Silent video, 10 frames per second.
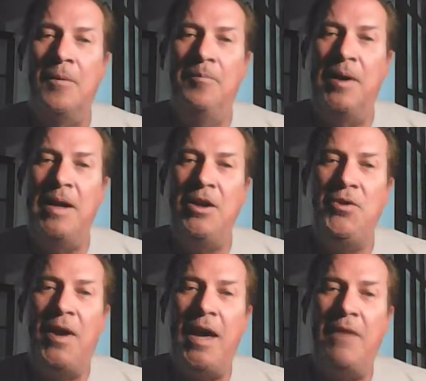But
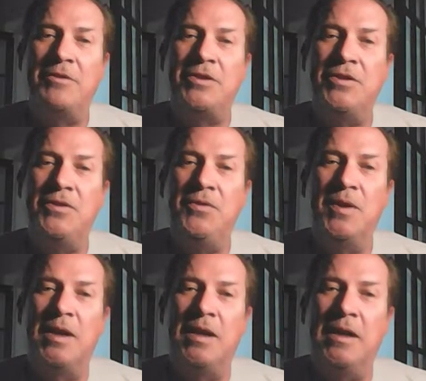you have
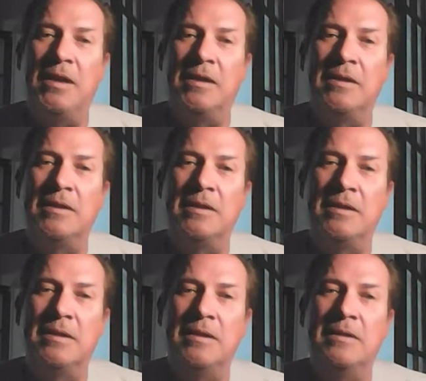to
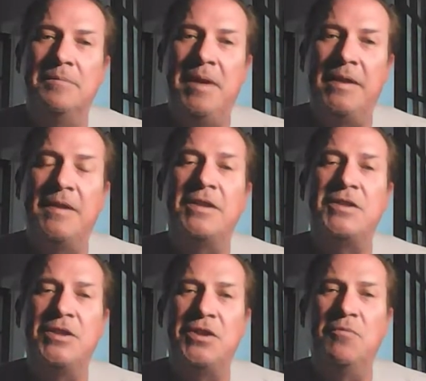make the
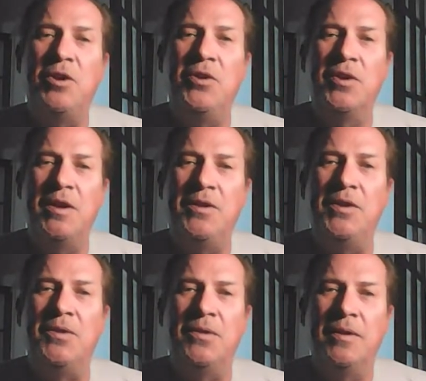decision what you're going to
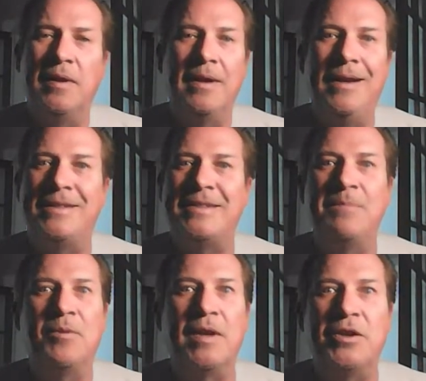do. It's
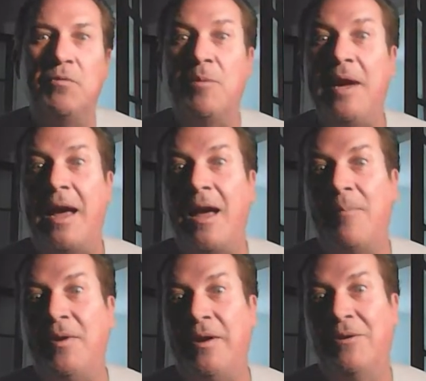simple. Like you want to be
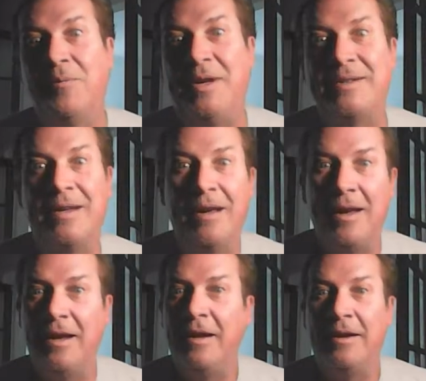happy. You don't want to be.
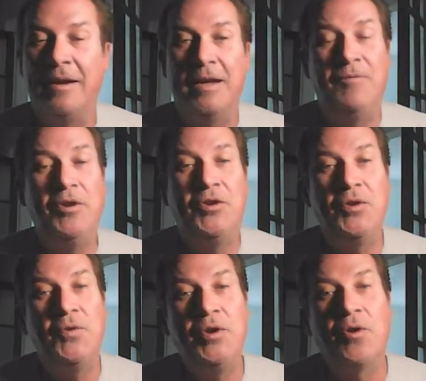If you
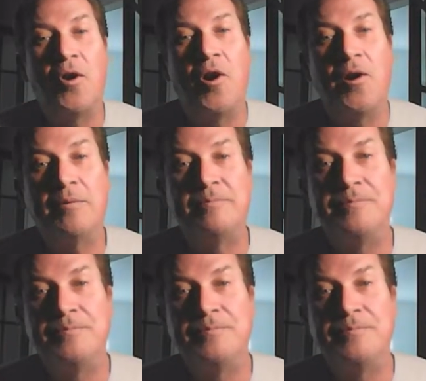do your art,